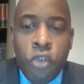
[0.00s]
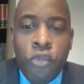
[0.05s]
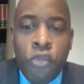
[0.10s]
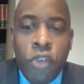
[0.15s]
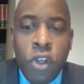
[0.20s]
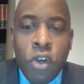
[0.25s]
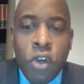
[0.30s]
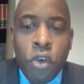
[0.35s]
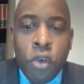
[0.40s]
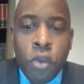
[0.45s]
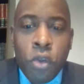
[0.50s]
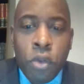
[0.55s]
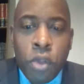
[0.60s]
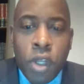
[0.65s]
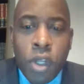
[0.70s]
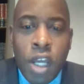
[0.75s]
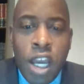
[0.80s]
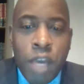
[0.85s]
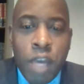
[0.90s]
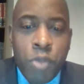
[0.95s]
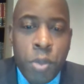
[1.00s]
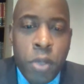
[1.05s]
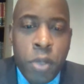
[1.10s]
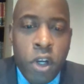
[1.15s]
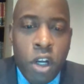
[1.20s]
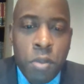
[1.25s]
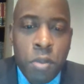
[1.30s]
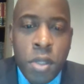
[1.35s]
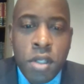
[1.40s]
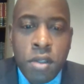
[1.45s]
feel that I have
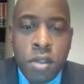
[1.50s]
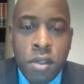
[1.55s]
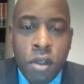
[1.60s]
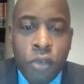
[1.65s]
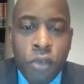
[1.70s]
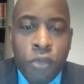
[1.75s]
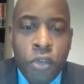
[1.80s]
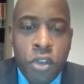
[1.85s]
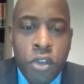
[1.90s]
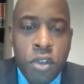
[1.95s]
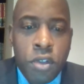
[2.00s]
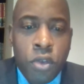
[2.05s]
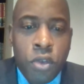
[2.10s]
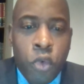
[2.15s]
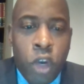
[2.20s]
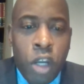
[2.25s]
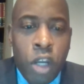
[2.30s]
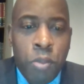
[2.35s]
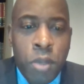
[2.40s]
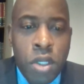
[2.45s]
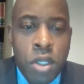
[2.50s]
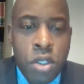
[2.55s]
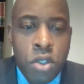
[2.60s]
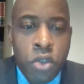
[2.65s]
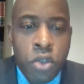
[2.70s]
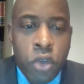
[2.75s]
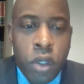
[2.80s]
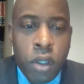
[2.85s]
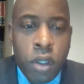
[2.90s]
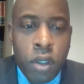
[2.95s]
prepared myself for this great
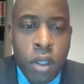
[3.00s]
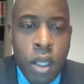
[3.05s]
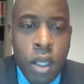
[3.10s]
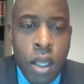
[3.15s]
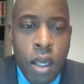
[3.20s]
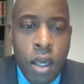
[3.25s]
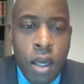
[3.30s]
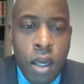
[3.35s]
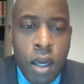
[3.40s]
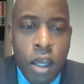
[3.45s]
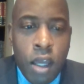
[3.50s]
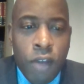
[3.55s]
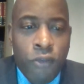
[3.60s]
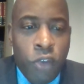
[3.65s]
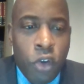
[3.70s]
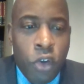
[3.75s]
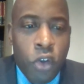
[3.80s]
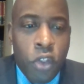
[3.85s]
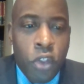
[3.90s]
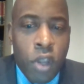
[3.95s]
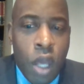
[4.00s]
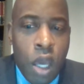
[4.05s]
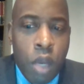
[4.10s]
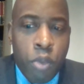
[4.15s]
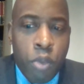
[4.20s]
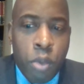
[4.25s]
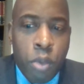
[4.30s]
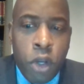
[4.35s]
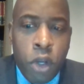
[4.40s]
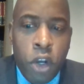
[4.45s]
ministry and feel that I
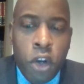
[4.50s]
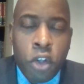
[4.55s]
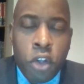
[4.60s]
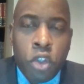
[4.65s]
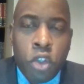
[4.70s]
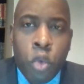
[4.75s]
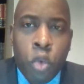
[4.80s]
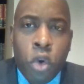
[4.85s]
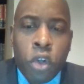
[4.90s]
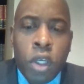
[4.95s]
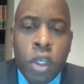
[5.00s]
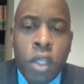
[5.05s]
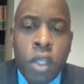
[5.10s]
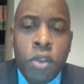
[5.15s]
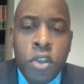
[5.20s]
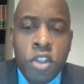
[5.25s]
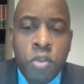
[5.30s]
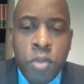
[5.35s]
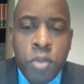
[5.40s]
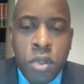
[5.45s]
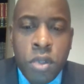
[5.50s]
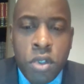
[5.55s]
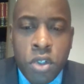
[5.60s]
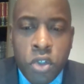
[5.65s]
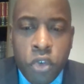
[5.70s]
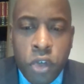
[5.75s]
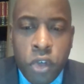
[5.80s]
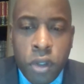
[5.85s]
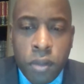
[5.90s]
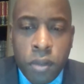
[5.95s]
am prepared to work in this
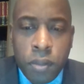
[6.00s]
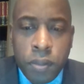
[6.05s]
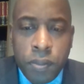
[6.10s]
ministry.